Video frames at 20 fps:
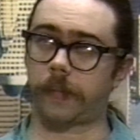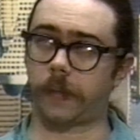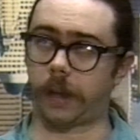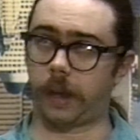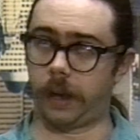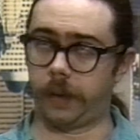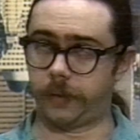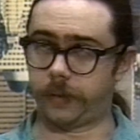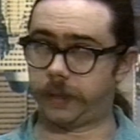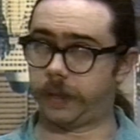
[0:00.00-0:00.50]

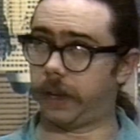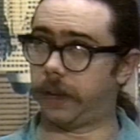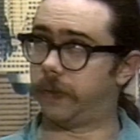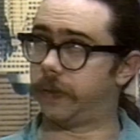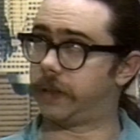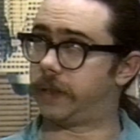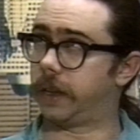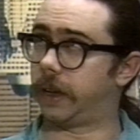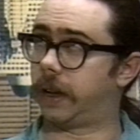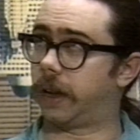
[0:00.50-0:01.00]
Just to give
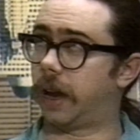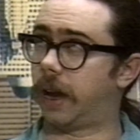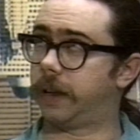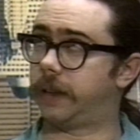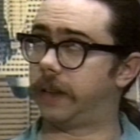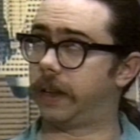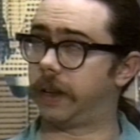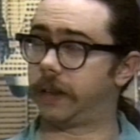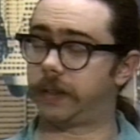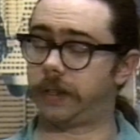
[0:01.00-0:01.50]
this thing
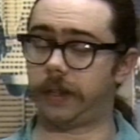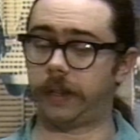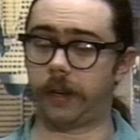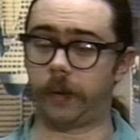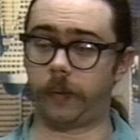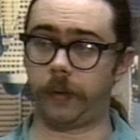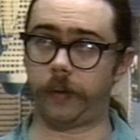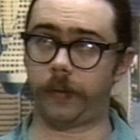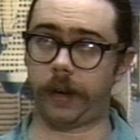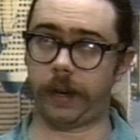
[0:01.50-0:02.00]
context, you
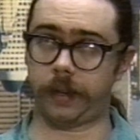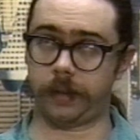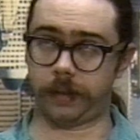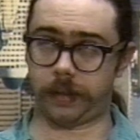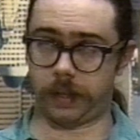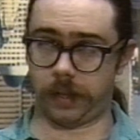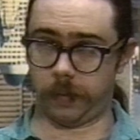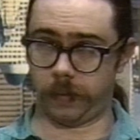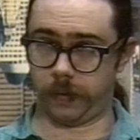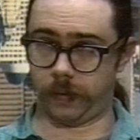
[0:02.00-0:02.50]
know, we ran
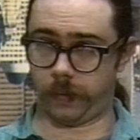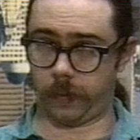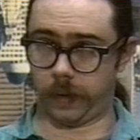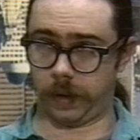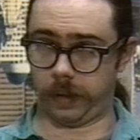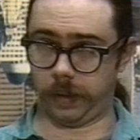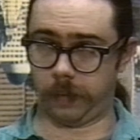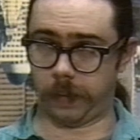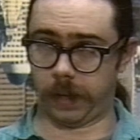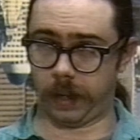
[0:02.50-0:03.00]
some of
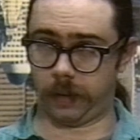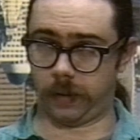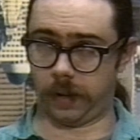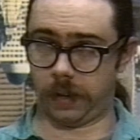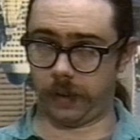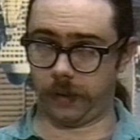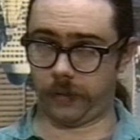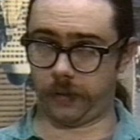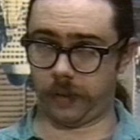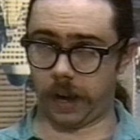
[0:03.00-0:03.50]
what you might
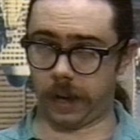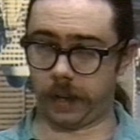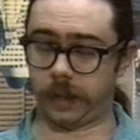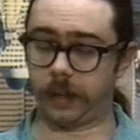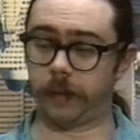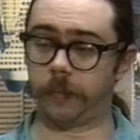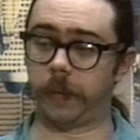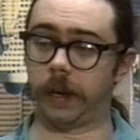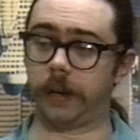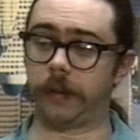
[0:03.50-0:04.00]
call a
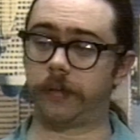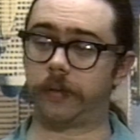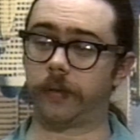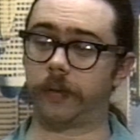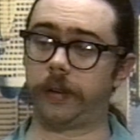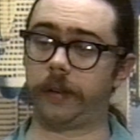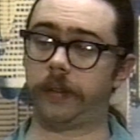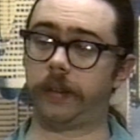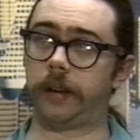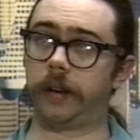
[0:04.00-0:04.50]

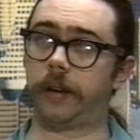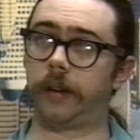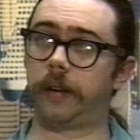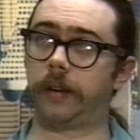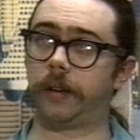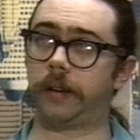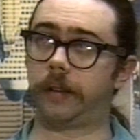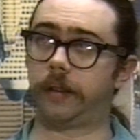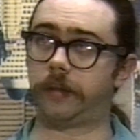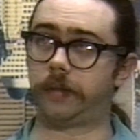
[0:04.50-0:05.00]
shockumentary
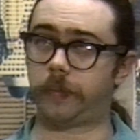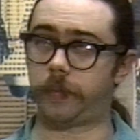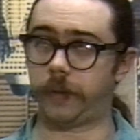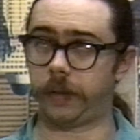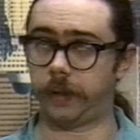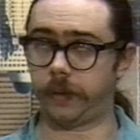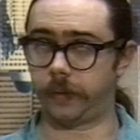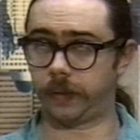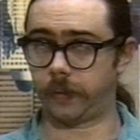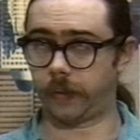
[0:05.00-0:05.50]
there to
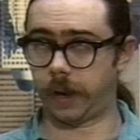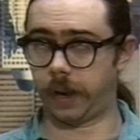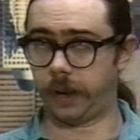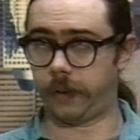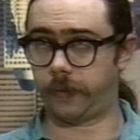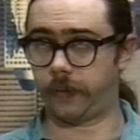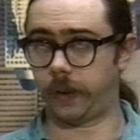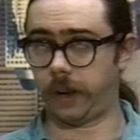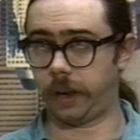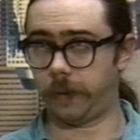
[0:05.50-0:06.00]
put you in the
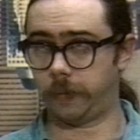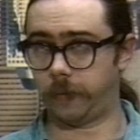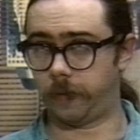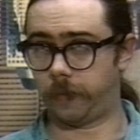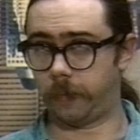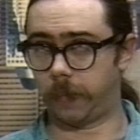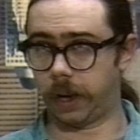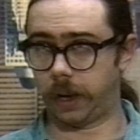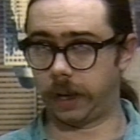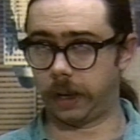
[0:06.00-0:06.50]
right frame of
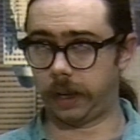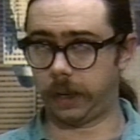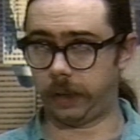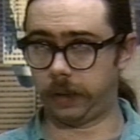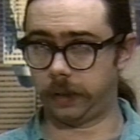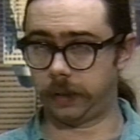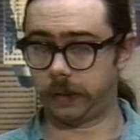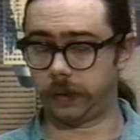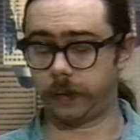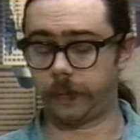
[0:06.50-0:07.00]

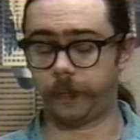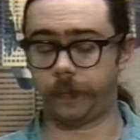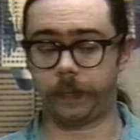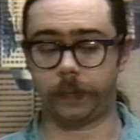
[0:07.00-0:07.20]
mind.